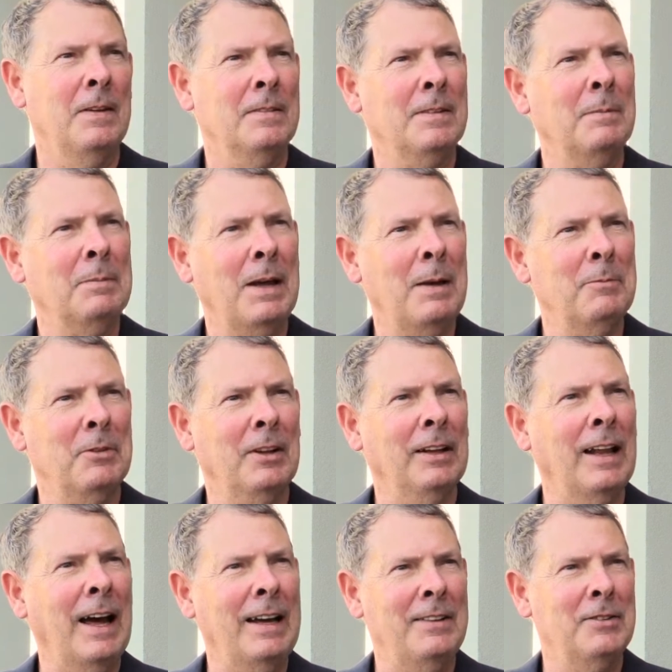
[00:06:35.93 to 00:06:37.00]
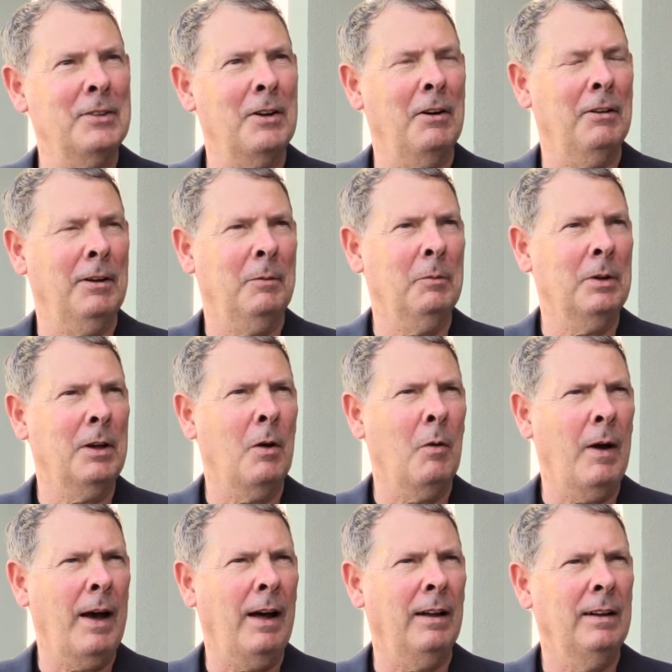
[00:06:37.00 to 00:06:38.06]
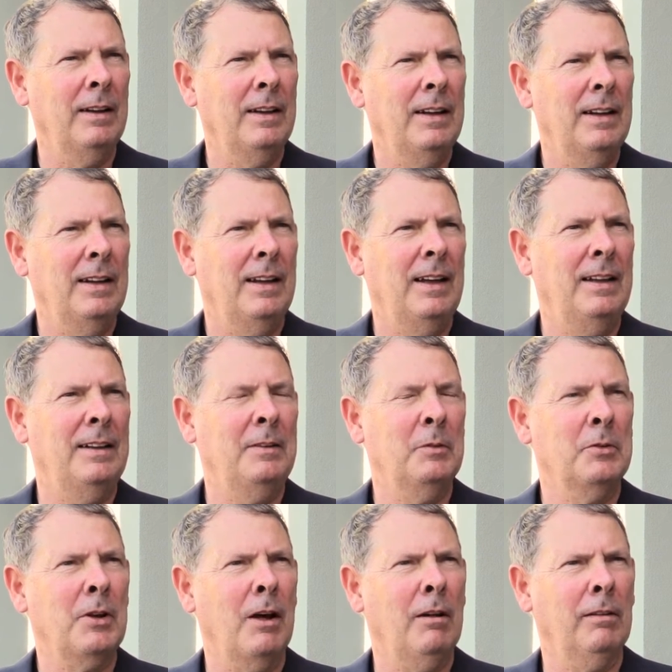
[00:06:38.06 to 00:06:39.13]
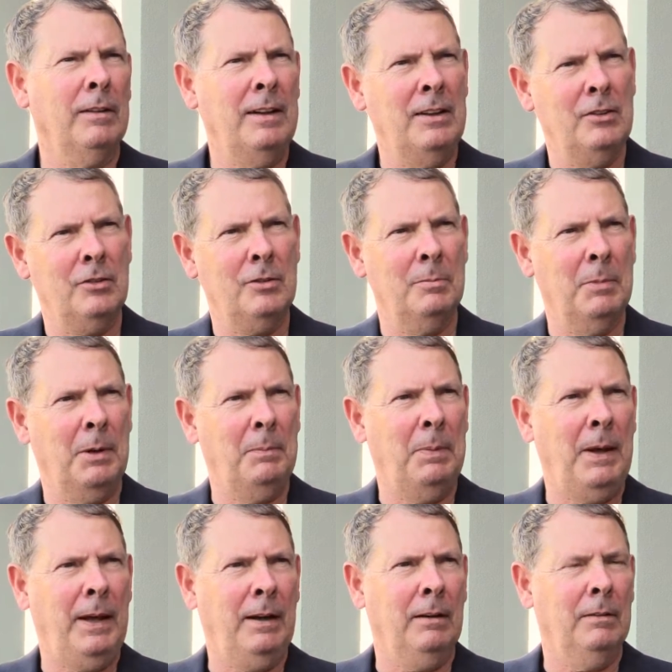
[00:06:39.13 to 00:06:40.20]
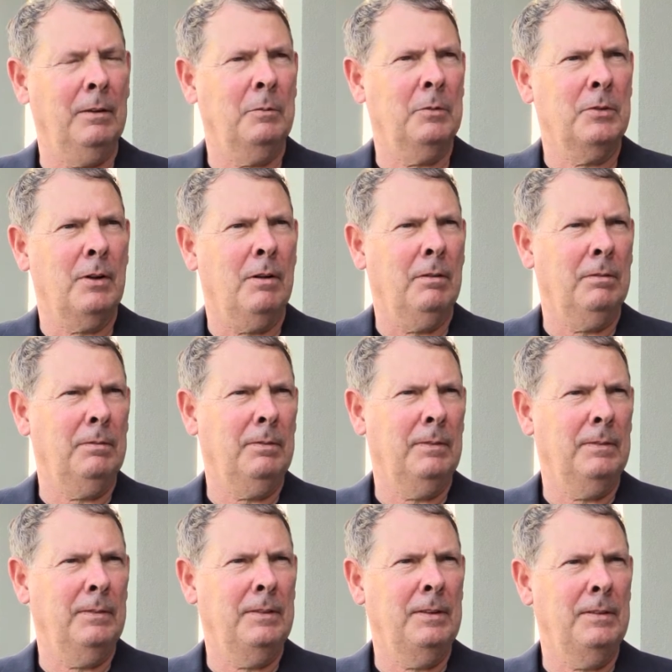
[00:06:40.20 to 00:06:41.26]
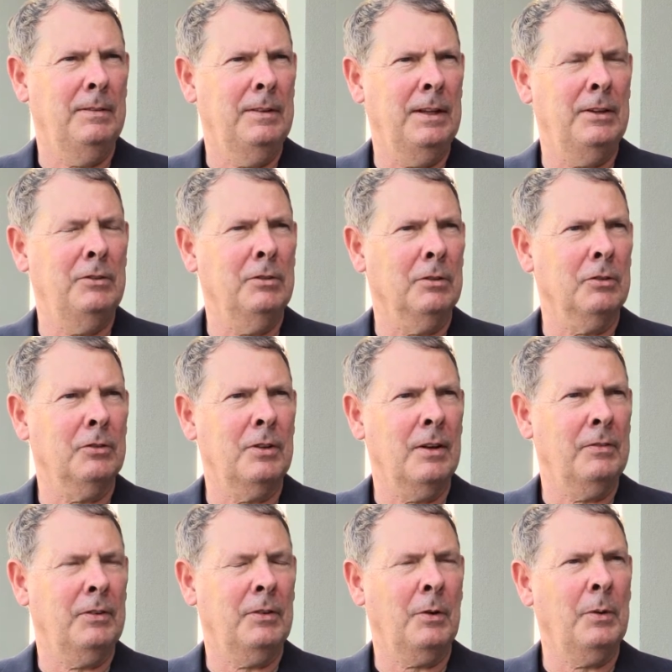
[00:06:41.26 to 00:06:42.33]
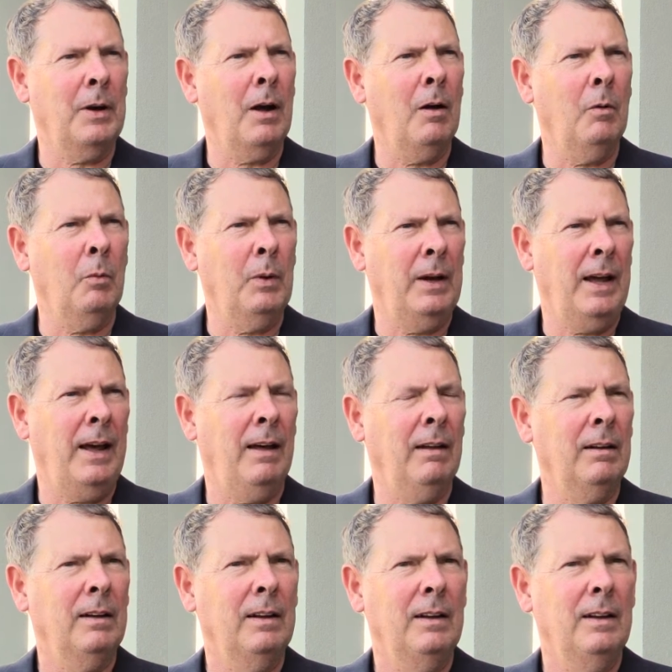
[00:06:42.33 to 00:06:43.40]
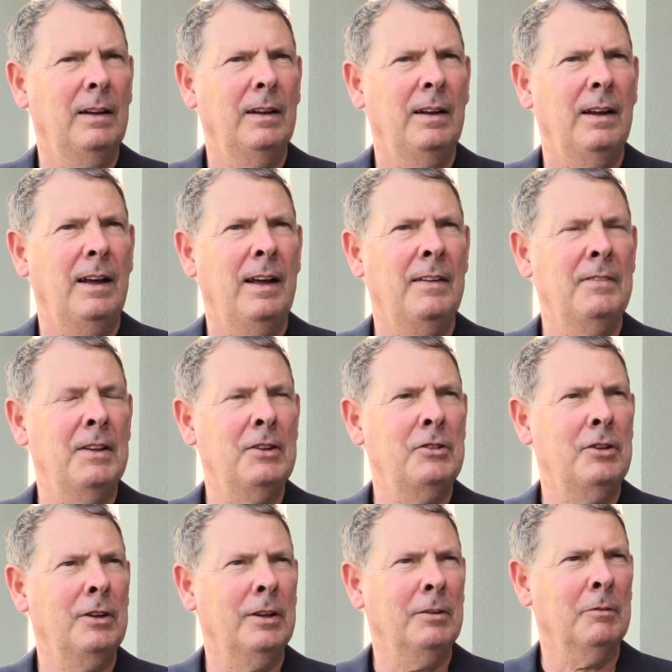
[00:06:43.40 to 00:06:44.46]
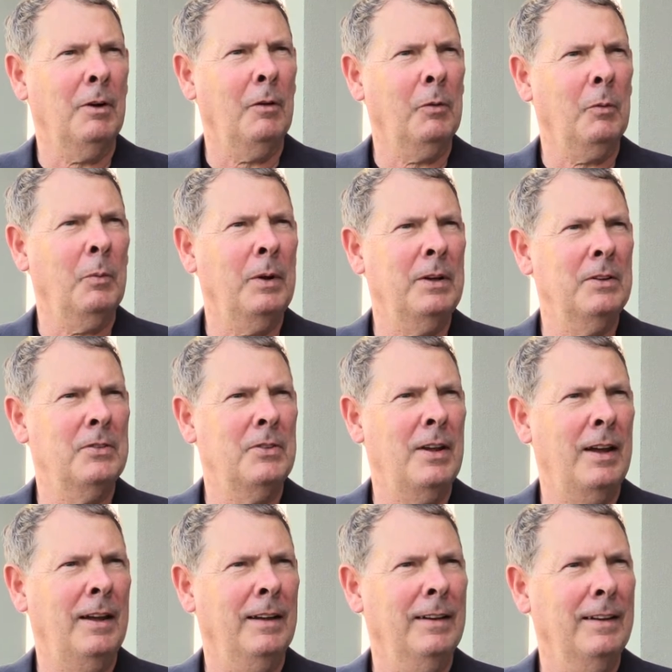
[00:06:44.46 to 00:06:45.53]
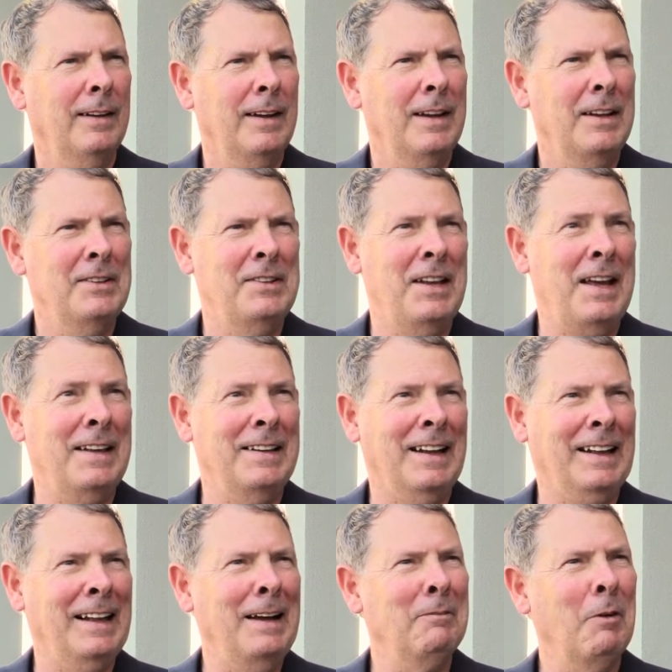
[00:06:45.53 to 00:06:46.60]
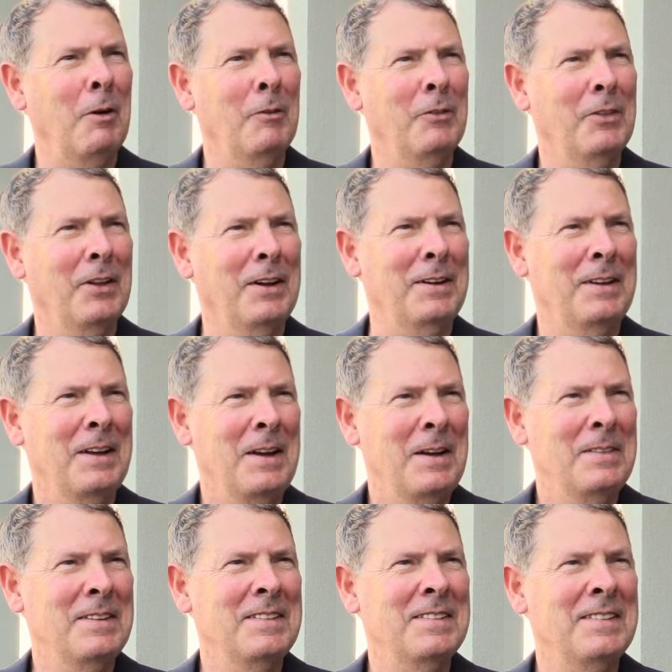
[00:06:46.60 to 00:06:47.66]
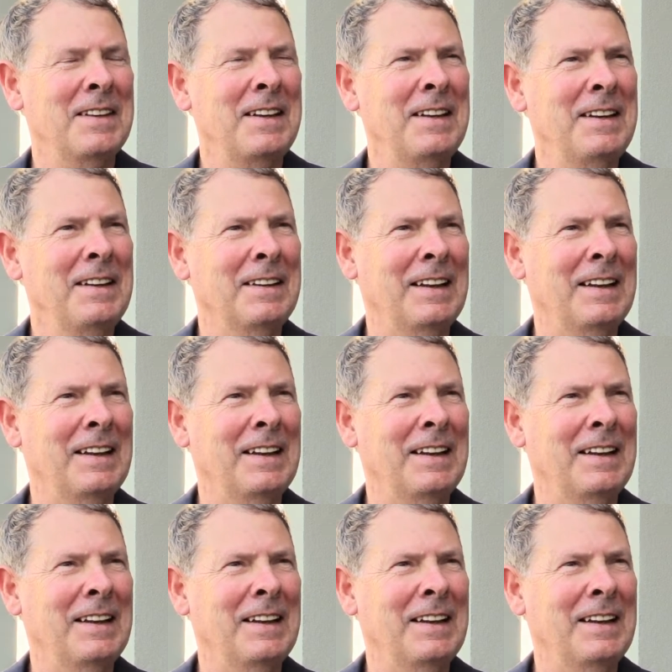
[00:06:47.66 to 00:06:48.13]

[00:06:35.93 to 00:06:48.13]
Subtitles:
sometimes the lights on it would go out, and it was all instrument panel. It was all digital stuff, so it all went out. And then she couldn't roll the windows down, and she had to climb over the seat and